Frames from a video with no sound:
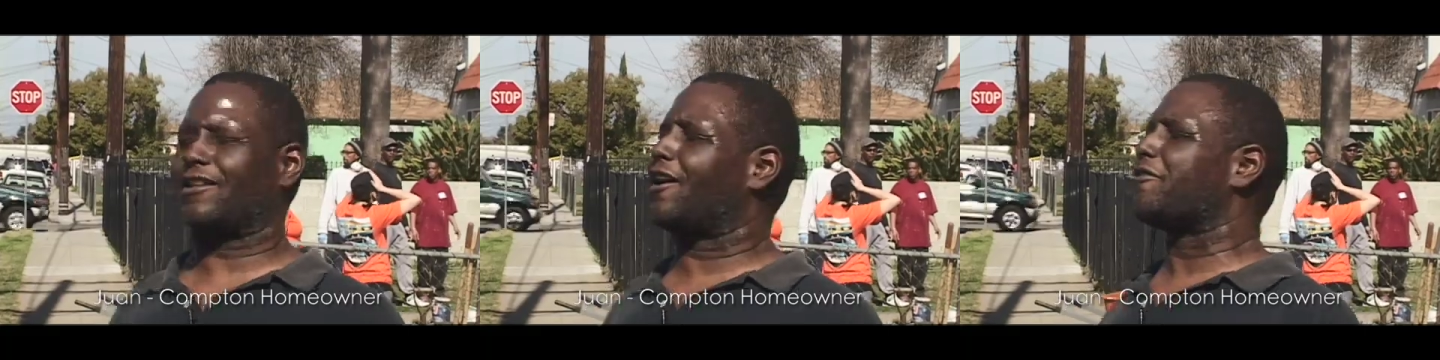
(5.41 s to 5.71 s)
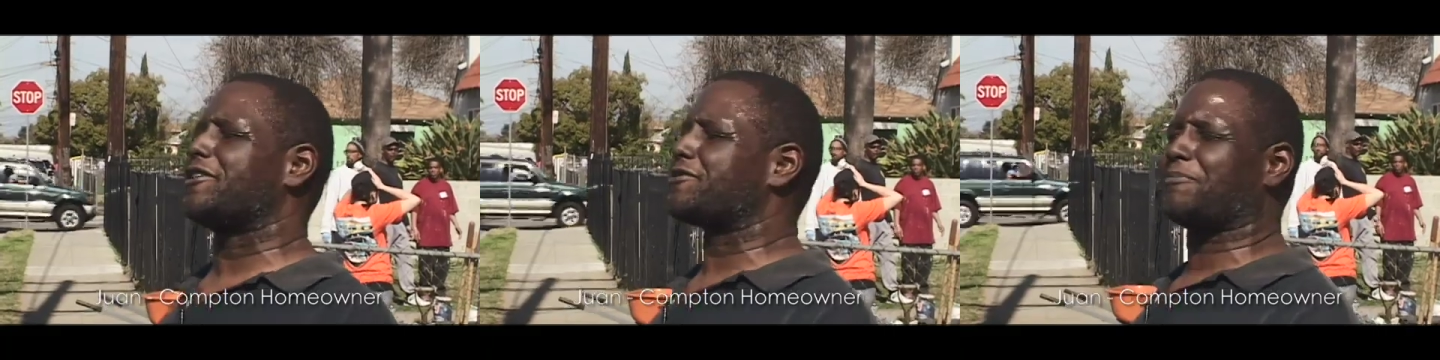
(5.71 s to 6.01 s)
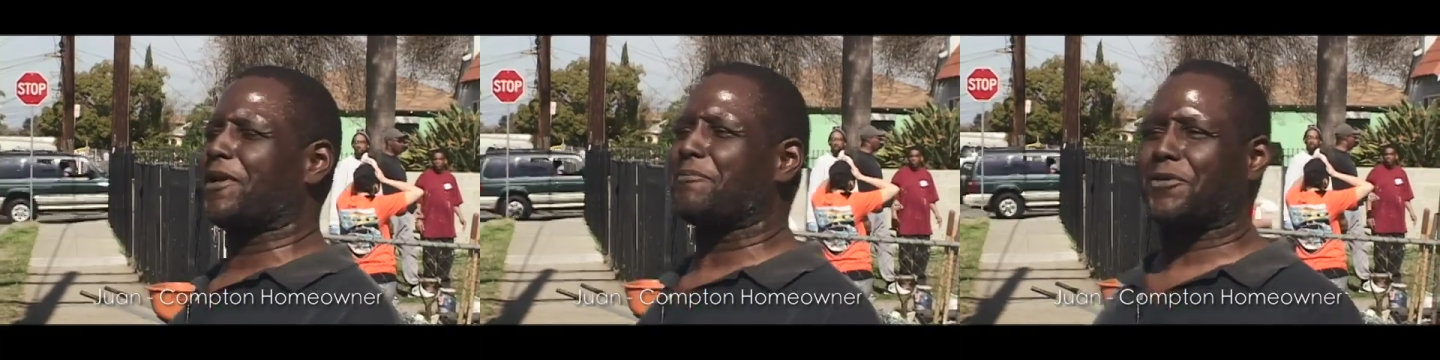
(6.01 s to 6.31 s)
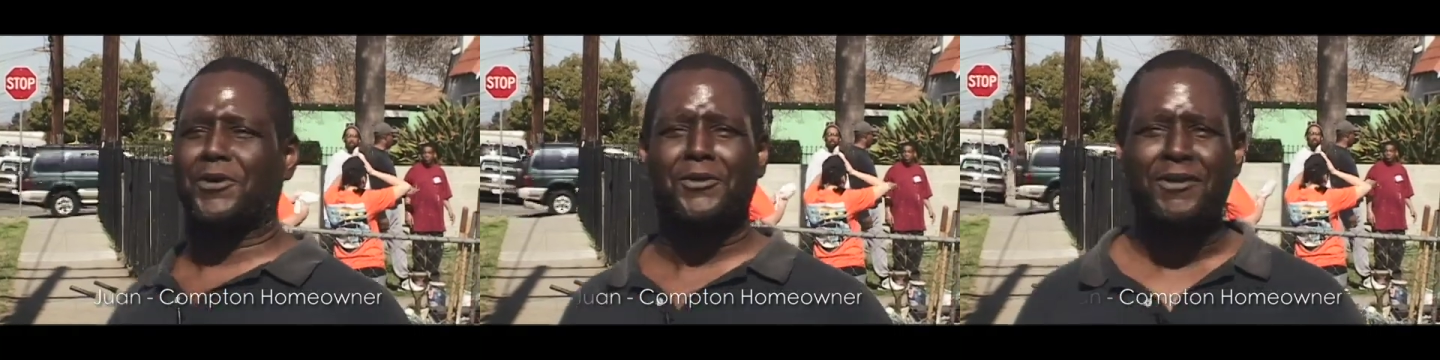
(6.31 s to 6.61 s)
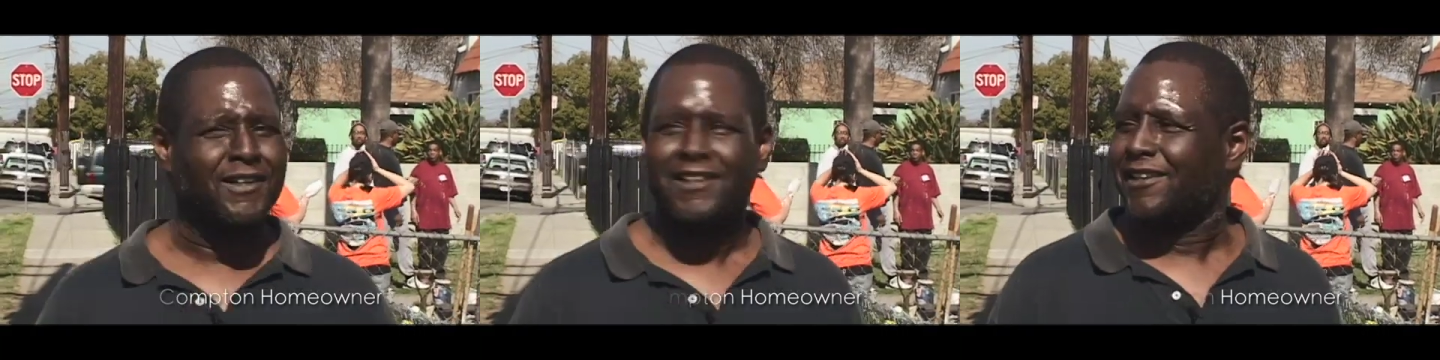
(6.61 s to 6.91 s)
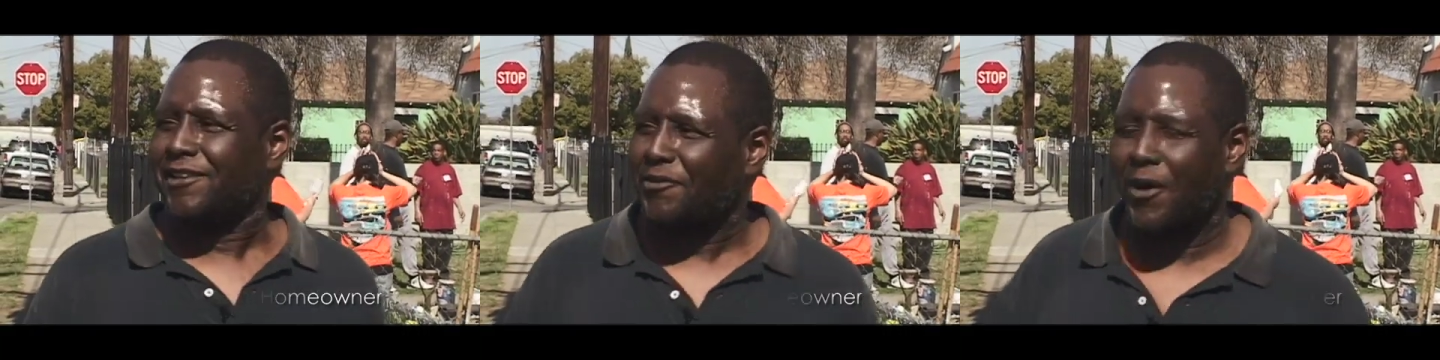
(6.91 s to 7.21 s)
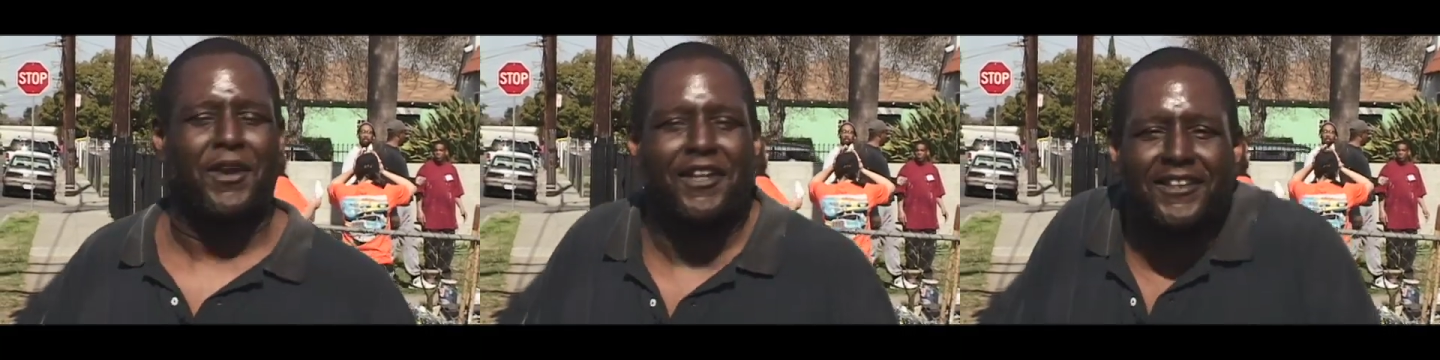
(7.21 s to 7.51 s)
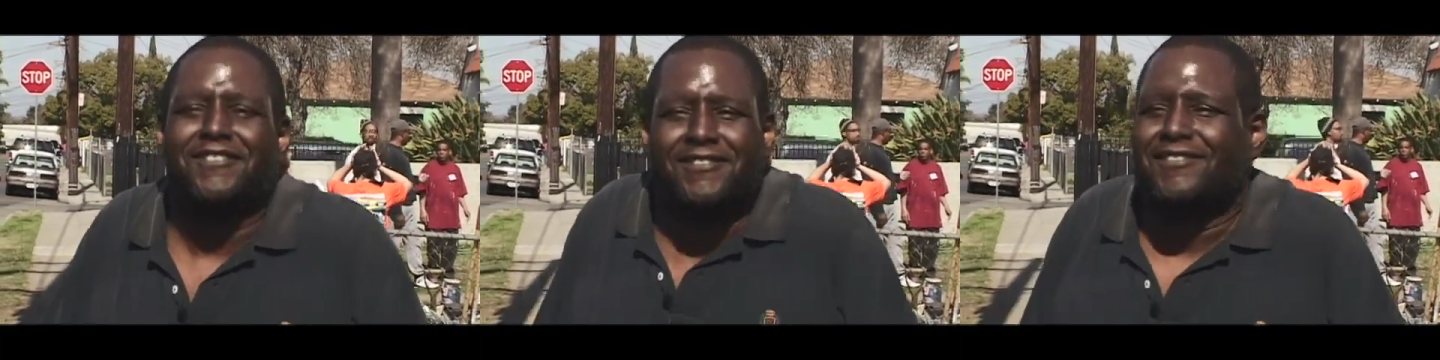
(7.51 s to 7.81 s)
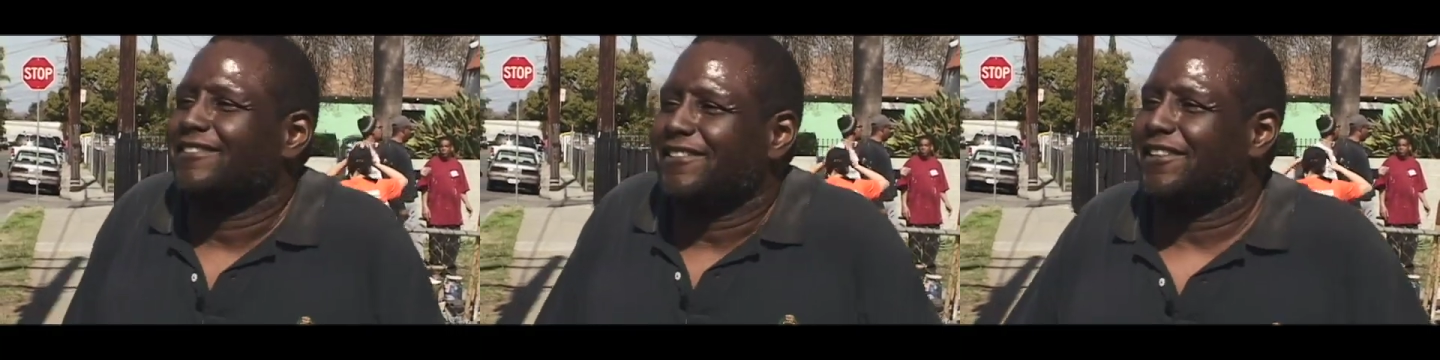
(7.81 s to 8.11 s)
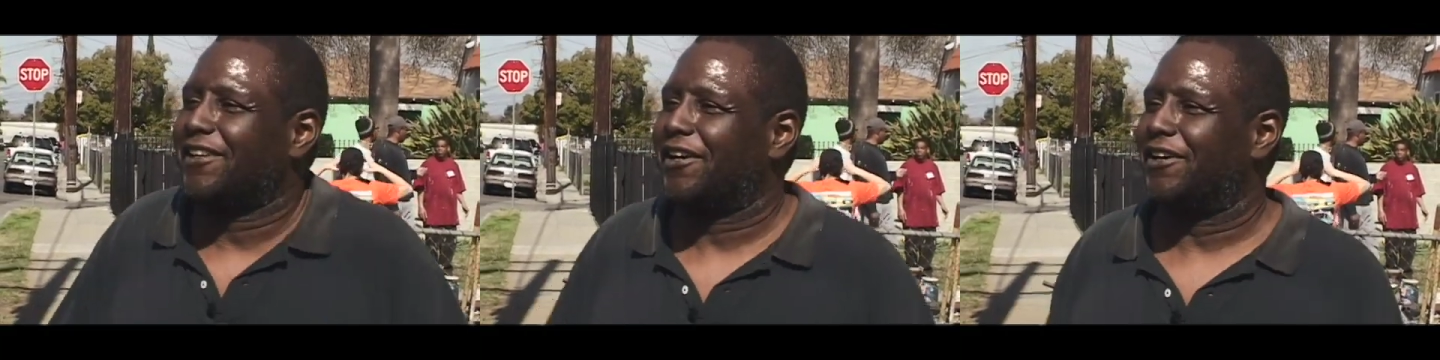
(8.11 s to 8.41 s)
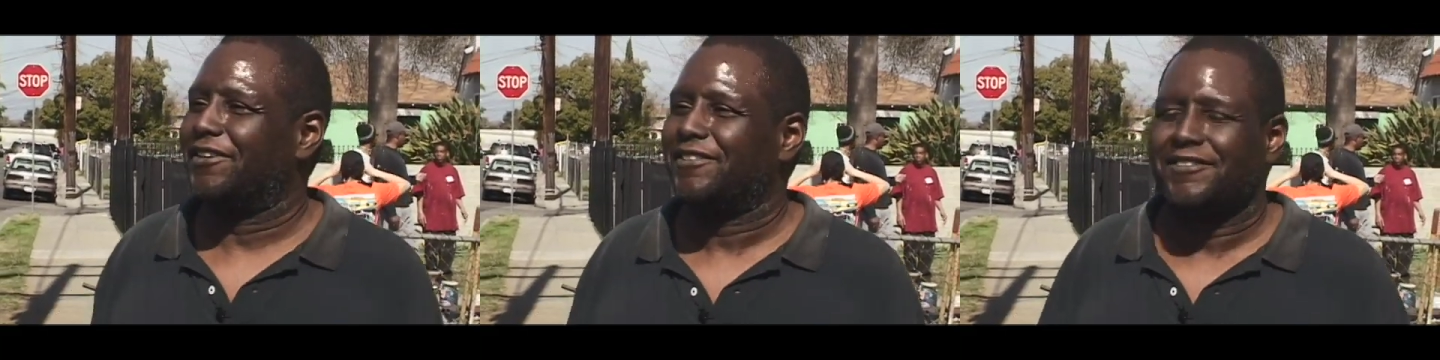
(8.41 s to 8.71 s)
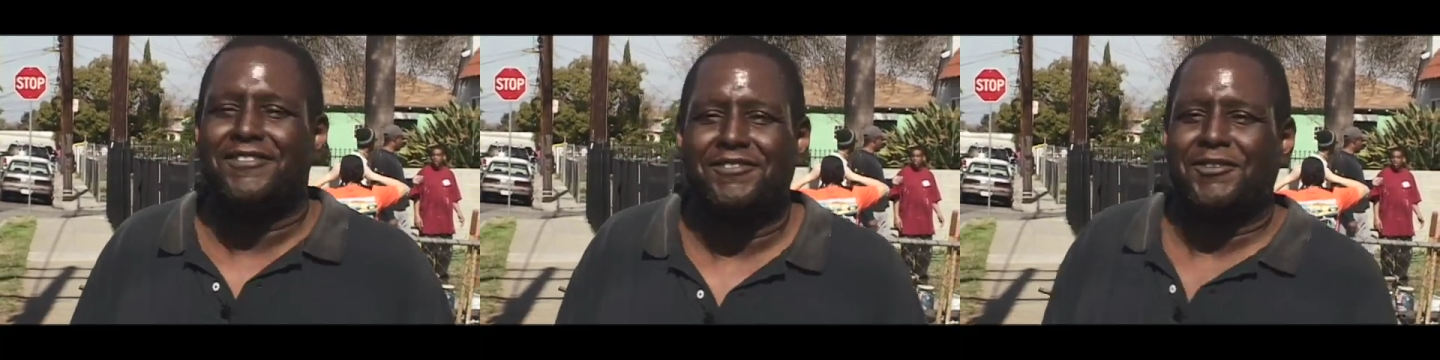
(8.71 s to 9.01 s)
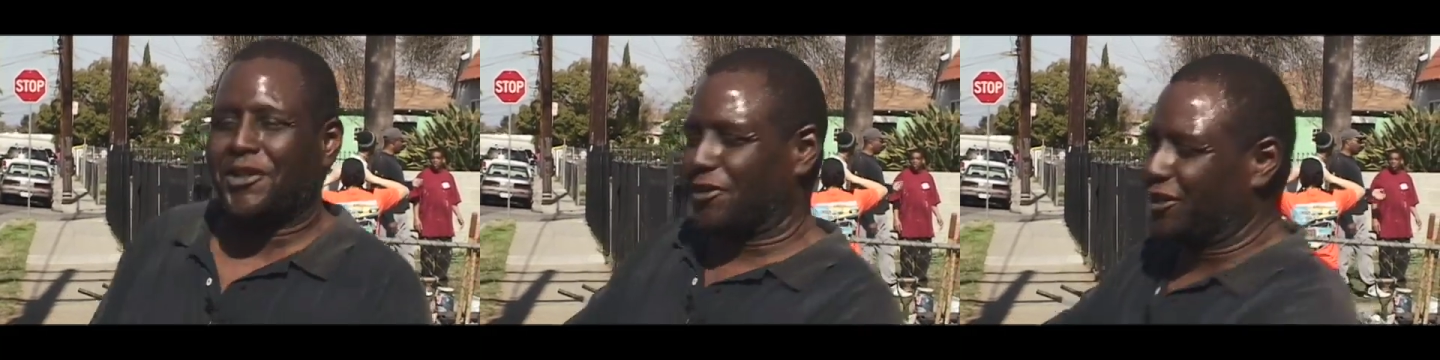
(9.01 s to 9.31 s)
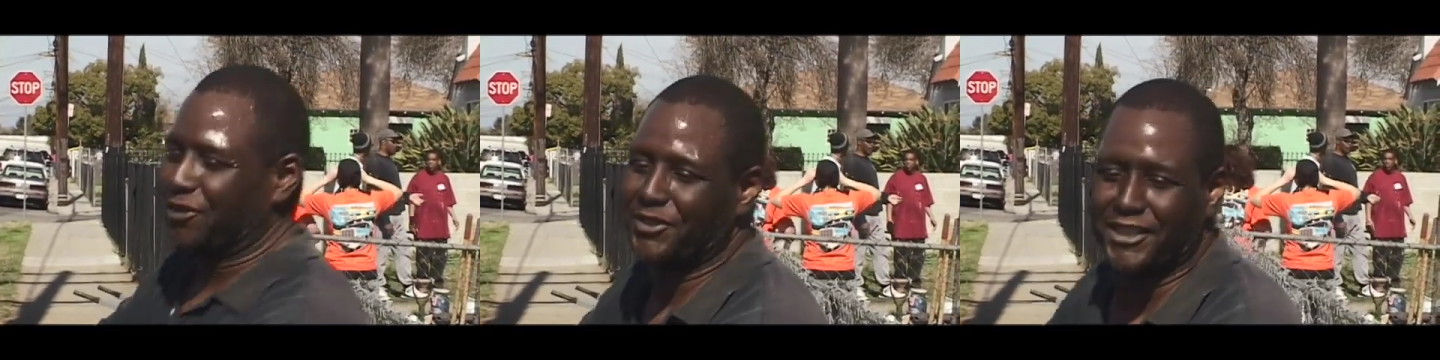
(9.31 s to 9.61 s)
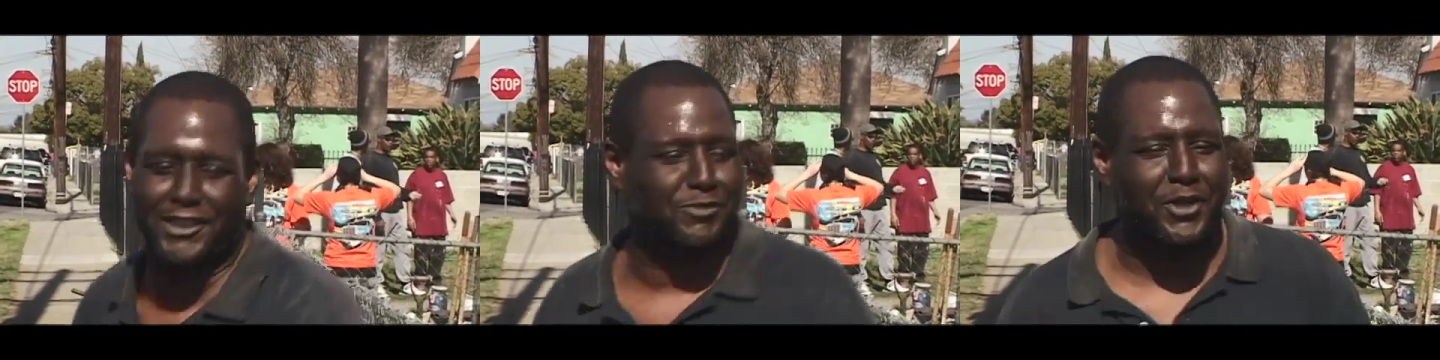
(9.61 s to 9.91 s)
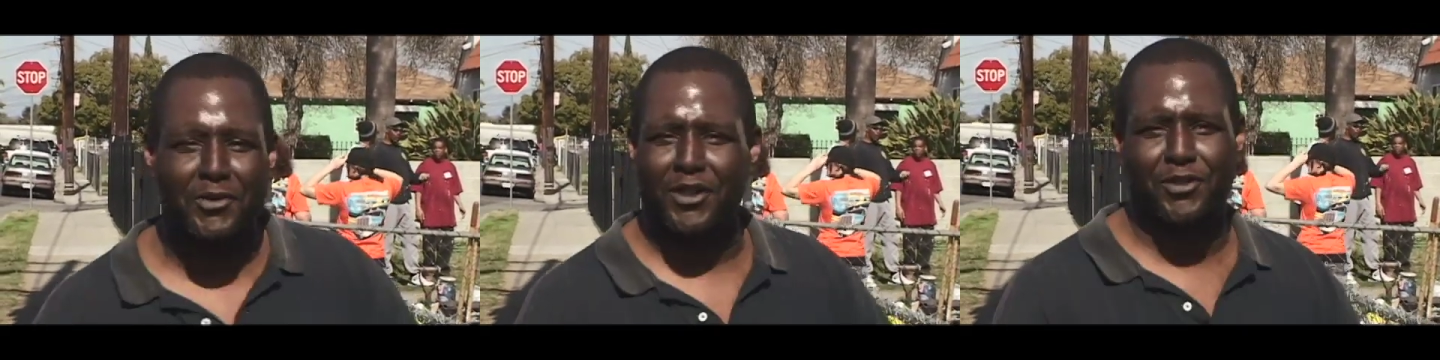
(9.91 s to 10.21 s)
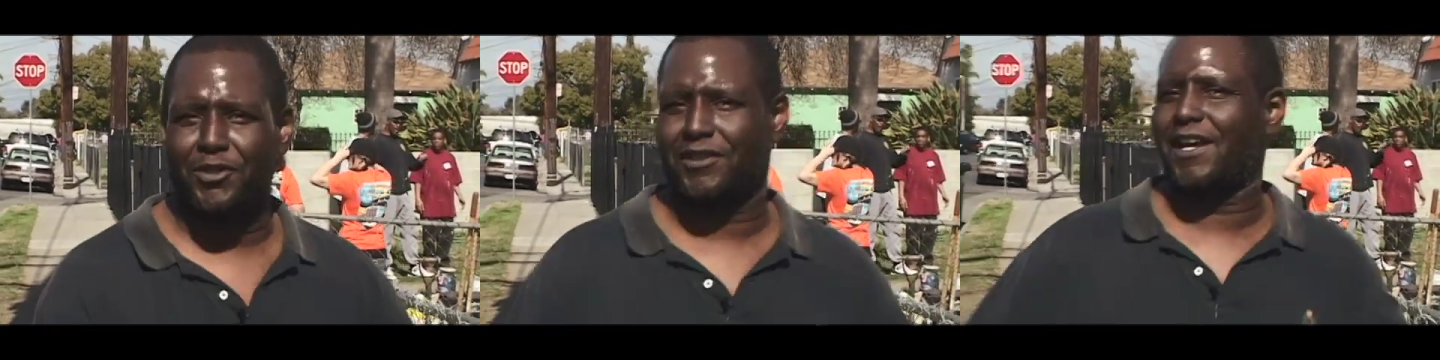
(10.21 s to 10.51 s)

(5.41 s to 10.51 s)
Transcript: see all these people working, you know. What do you want to do with this? What do you want to do with